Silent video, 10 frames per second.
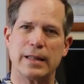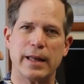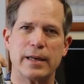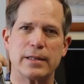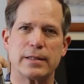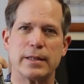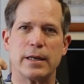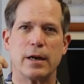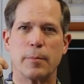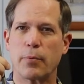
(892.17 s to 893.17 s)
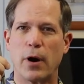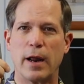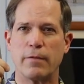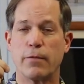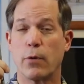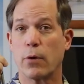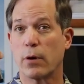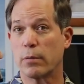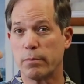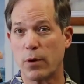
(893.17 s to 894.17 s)
let it sit upright
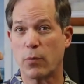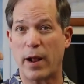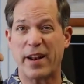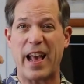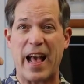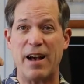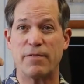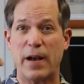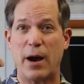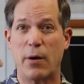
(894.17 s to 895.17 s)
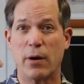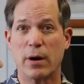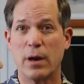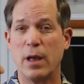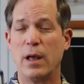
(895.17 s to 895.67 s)
for around a half hour,